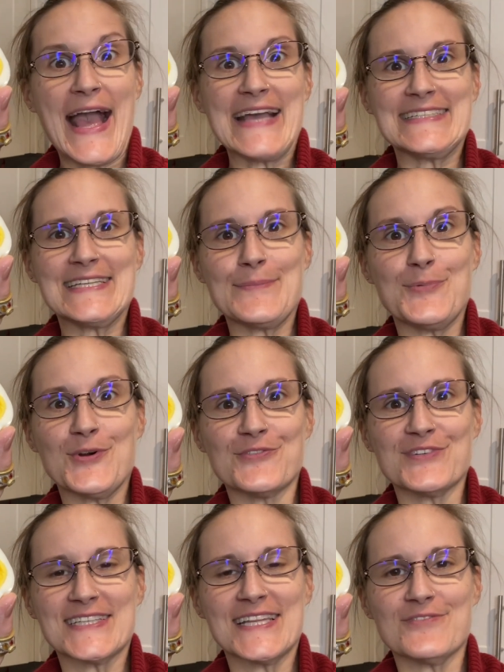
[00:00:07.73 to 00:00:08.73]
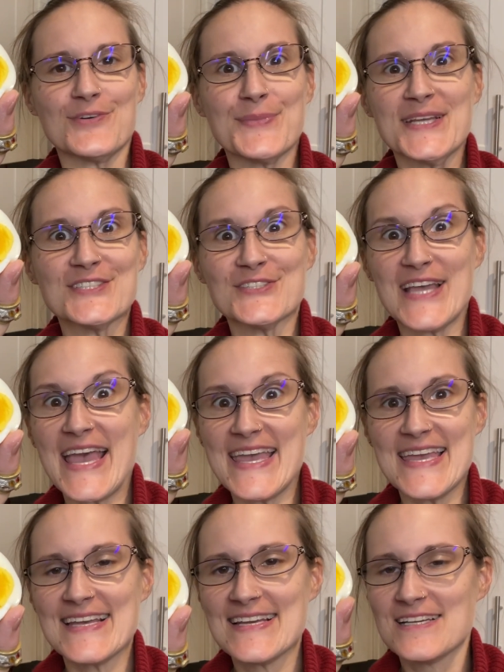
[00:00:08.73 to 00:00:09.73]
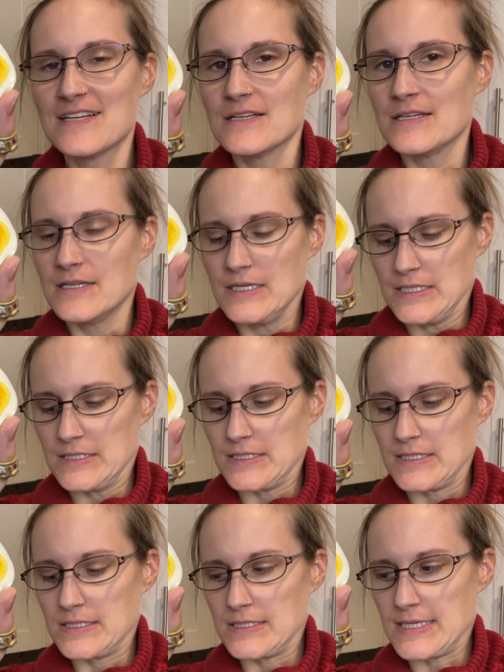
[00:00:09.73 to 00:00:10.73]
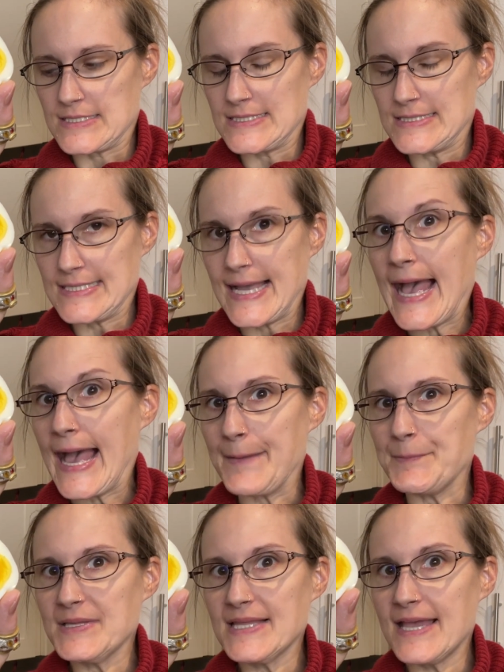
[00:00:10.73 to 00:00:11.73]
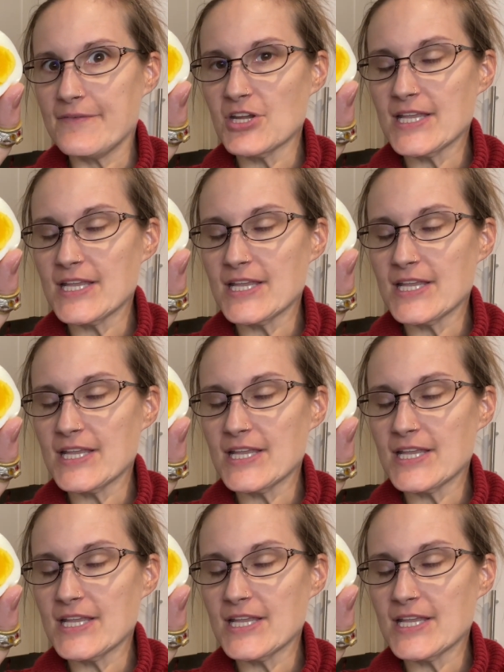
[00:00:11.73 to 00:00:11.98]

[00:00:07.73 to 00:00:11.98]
I did it perfectly for me today. Doesn't happen every